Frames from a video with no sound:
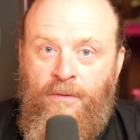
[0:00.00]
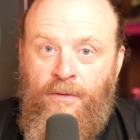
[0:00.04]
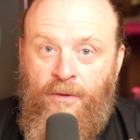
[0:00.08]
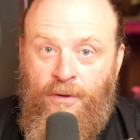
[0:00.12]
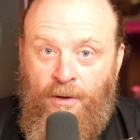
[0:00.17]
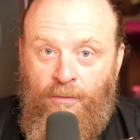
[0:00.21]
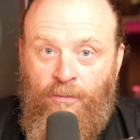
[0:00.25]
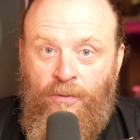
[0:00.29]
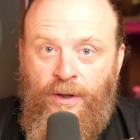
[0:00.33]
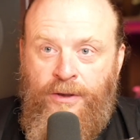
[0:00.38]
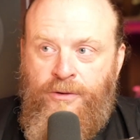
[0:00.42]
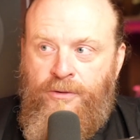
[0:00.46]

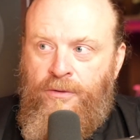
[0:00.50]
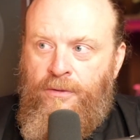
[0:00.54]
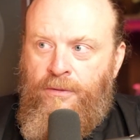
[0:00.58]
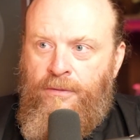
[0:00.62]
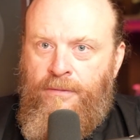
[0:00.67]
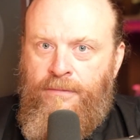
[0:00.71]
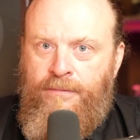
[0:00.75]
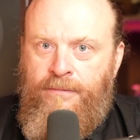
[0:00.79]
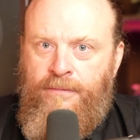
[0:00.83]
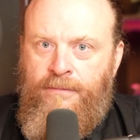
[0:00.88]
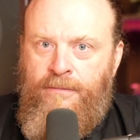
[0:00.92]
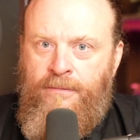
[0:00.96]
The Ritual,
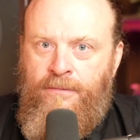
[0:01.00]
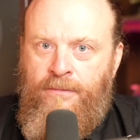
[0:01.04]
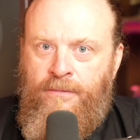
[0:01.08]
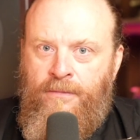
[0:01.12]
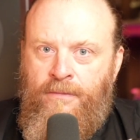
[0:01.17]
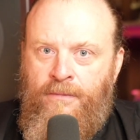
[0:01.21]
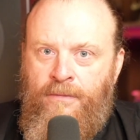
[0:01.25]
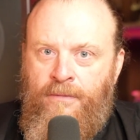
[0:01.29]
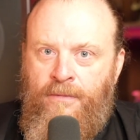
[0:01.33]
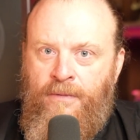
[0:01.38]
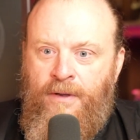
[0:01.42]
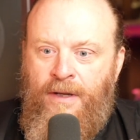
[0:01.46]

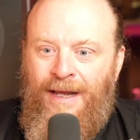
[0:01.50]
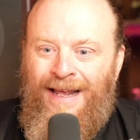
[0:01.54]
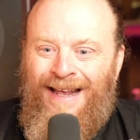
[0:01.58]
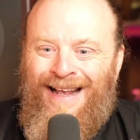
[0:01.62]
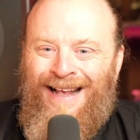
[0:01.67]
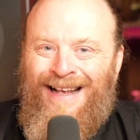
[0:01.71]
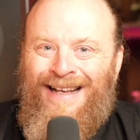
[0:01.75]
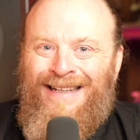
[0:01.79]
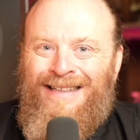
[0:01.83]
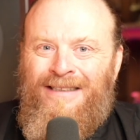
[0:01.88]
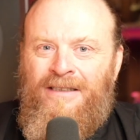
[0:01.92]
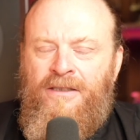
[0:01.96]

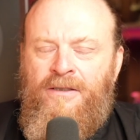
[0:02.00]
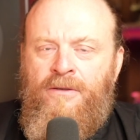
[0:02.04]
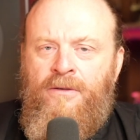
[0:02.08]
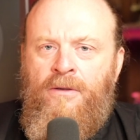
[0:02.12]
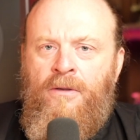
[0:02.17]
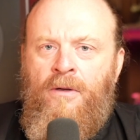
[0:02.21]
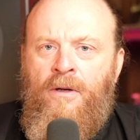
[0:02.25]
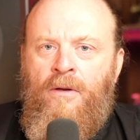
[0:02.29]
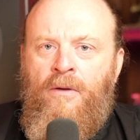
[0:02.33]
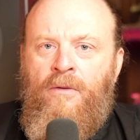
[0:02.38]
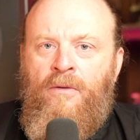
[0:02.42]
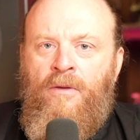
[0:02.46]
is
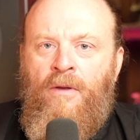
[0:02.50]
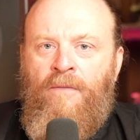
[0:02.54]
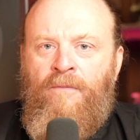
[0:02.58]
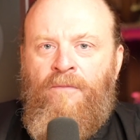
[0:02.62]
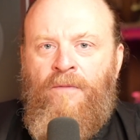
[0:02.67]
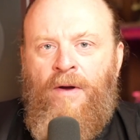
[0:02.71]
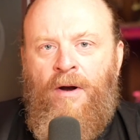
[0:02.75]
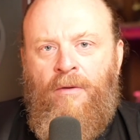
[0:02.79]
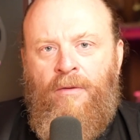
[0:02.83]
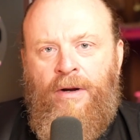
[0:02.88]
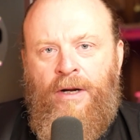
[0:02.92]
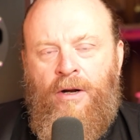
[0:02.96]
the
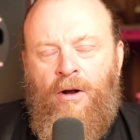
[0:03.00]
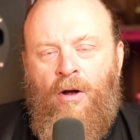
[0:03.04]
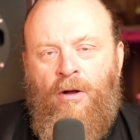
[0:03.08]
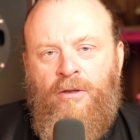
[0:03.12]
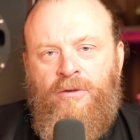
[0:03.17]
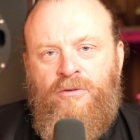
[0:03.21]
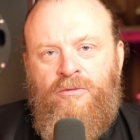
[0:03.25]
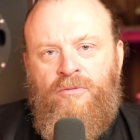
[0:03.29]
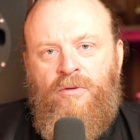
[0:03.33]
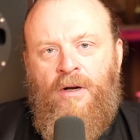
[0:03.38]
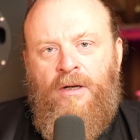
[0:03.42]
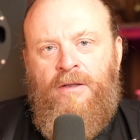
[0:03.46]
very
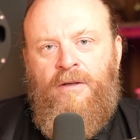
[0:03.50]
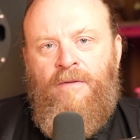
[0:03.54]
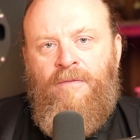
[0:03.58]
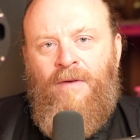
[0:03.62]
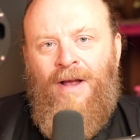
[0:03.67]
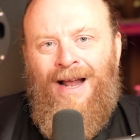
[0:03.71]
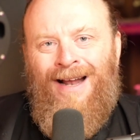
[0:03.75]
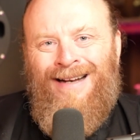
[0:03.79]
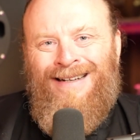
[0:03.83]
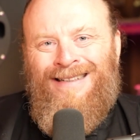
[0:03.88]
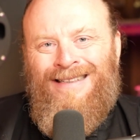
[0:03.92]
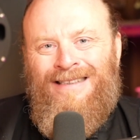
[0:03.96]
construct of
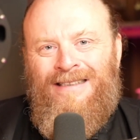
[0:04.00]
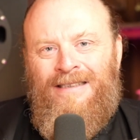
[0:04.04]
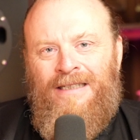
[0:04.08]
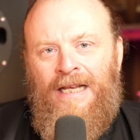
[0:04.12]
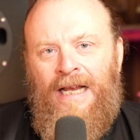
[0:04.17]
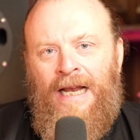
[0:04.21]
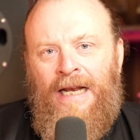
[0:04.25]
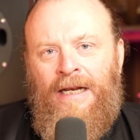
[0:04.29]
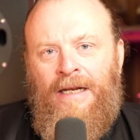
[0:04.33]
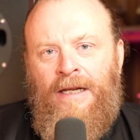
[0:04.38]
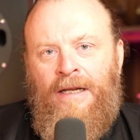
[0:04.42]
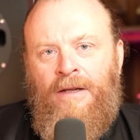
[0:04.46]

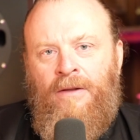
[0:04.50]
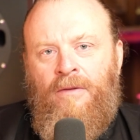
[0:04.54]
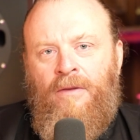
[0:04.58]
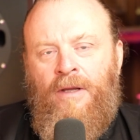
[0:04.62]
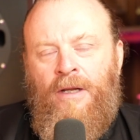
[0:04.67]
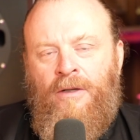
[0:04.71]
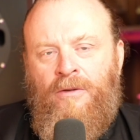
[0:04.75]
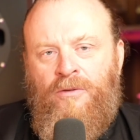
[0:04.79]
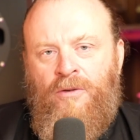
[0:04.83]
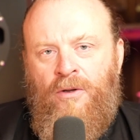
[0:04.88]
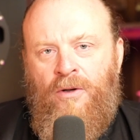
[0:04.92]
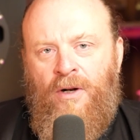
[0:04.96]
understanding the
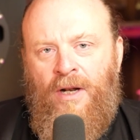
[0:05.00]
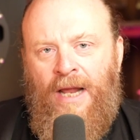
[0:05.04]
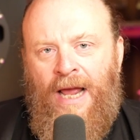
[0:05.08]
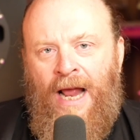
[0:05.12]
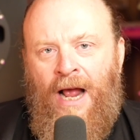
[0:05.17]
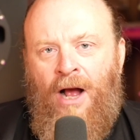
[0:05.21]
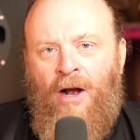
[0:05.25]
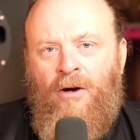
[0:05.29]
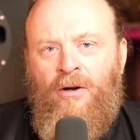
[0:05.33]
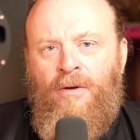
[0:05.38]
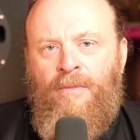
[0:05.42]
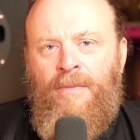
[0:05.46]
internal
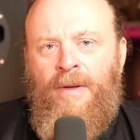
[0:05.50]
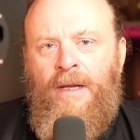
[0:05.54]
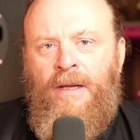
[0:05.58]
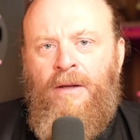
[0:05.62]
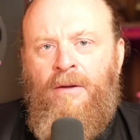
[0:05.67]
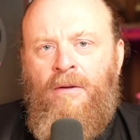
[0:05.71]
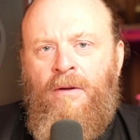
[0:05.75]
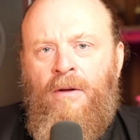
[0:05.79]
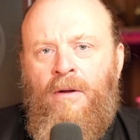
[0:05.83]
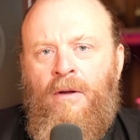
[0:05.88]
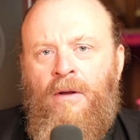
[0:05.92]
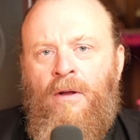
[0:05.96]
alchemy,
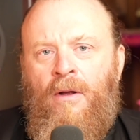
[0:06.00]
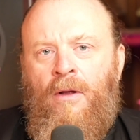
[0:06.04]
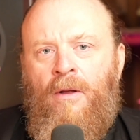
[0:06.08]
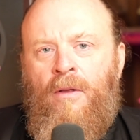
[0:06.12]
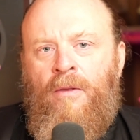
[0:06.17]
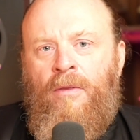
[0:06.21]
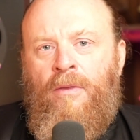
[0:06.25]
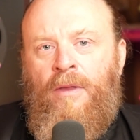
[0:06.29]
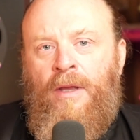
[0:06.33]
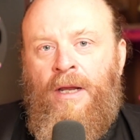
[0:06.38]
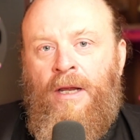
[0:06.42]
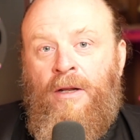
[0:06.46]

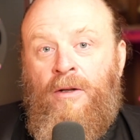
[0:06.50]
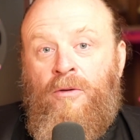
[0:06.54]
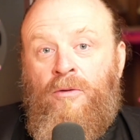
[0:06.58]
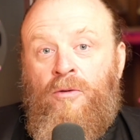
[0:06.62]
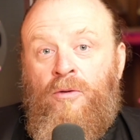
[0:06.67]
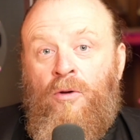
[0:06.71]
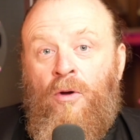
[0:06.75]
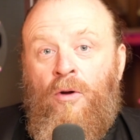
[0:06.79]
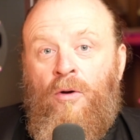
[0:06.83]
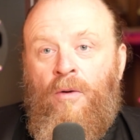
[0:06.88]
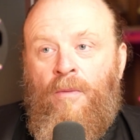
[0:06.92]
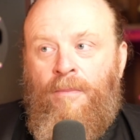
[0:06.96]
the
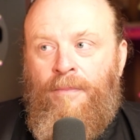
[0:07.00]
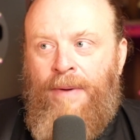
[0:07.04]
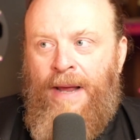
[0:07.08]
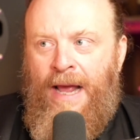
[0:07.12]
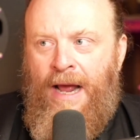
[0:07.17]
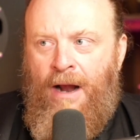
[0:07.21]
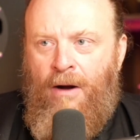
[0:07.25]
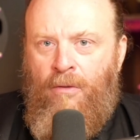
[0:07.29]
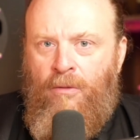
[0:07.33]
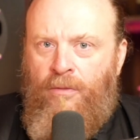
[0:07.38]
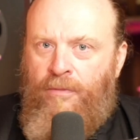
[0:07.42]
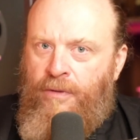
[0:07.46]
internal
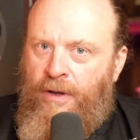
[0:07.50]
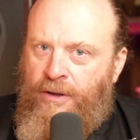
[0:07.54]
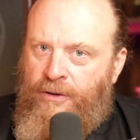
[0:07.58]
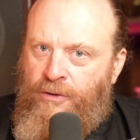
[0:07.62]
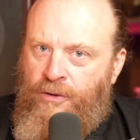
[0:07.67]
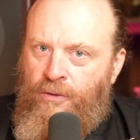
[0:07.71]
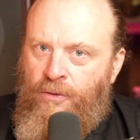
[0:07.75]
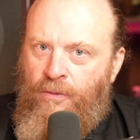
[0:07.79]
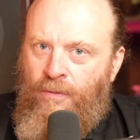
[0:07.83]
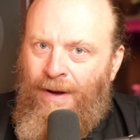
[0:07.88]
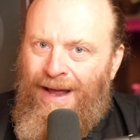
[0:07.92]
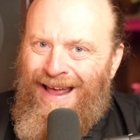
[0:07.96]
power that
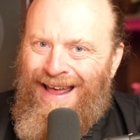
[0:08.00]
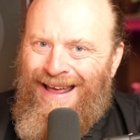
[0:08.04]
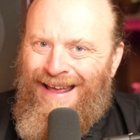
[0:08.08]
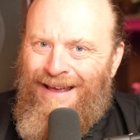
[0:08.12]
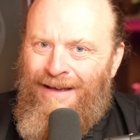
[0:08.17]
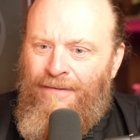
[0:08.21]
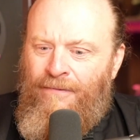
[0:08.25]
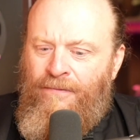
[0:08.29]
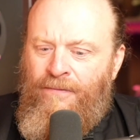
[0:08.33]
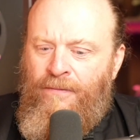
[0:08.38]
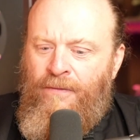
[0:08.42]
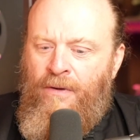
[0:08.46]
you
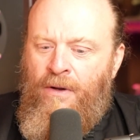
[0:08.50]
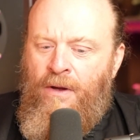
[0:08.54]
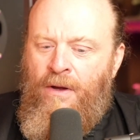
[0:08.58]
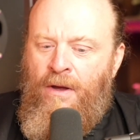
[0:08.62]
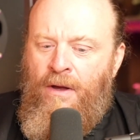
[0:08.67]
have.